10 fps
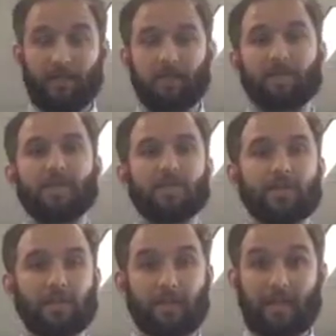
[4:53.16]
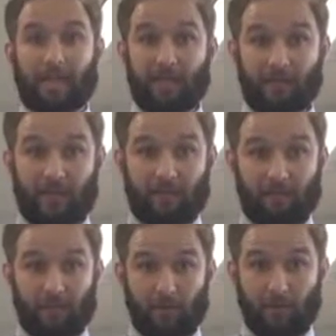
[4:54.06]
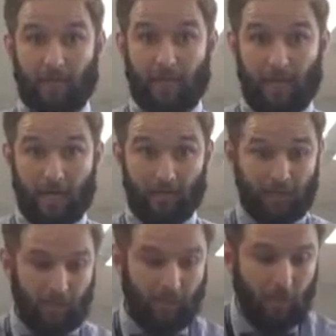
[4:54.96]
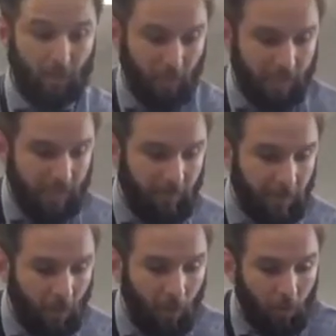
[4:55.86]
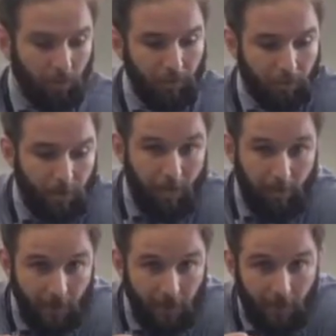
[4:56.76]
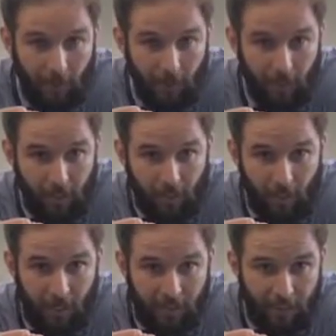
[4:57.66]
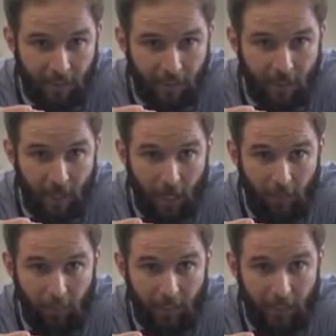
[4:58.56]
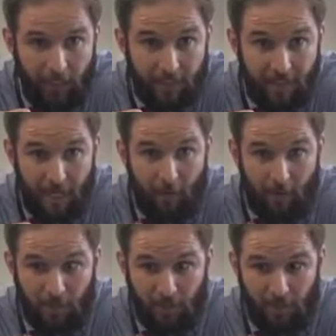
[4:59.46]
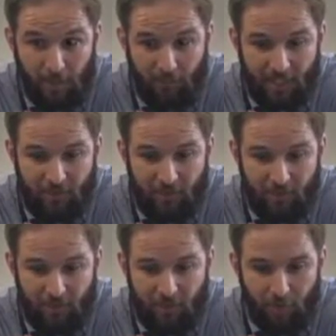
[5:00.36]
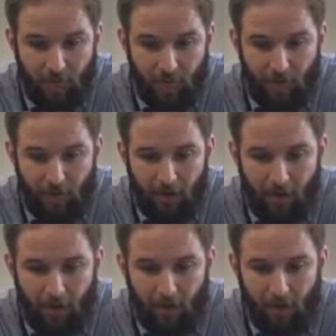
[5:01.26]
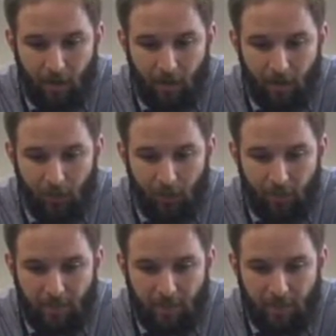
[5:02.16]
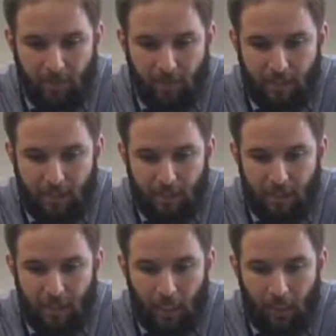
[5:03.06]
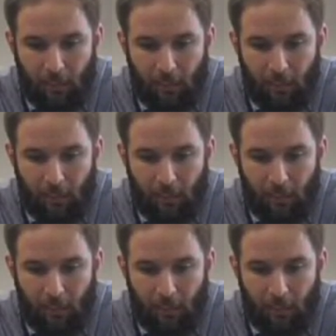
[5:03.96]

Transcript: To measure heat transfer through radiation, we simply hold the thermometer not touching the hot plate to see how much energy transfers through air. We're up to 60,